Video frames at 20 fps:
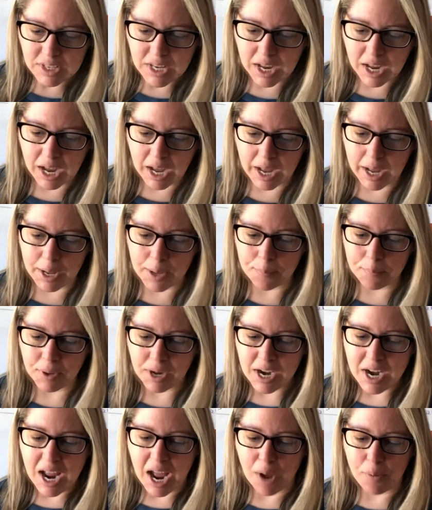
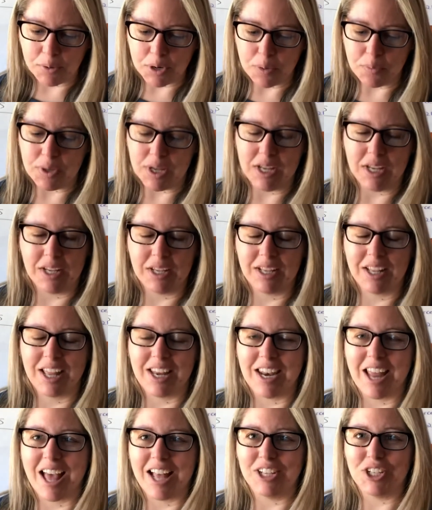I want to be an
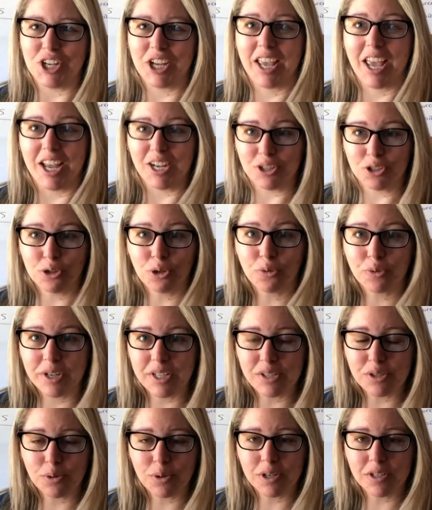educational
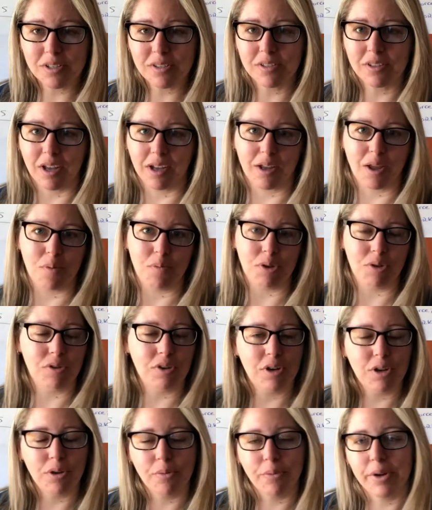resource, a
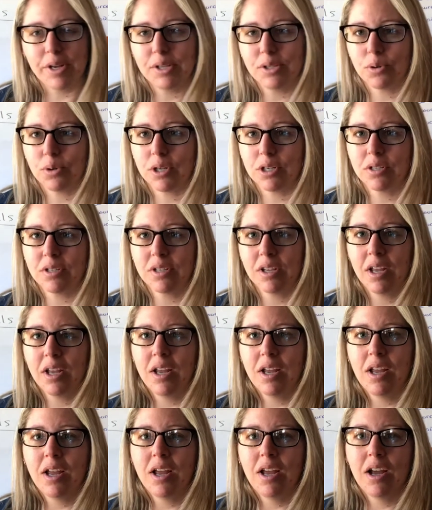community resource,
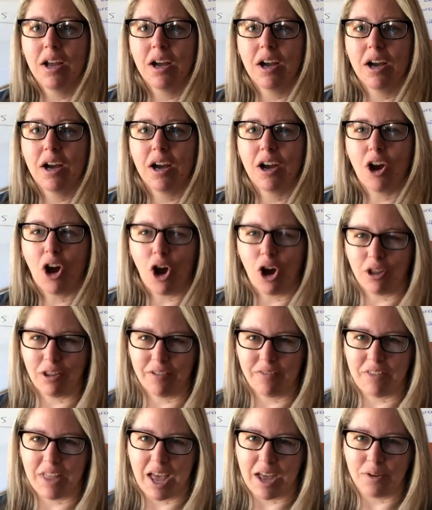all
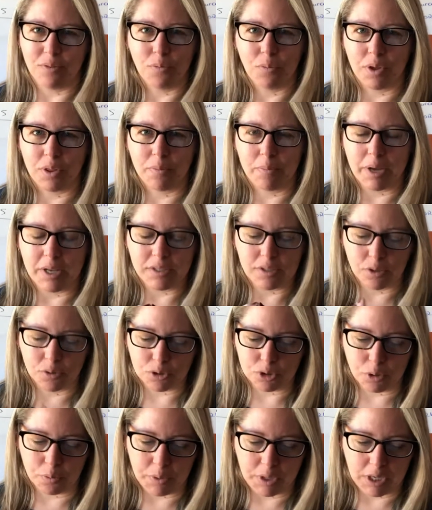of that with my
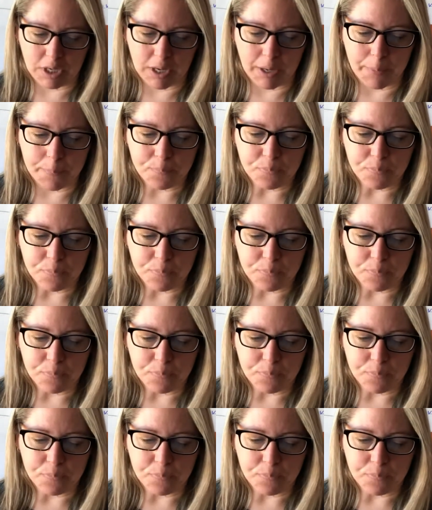social media.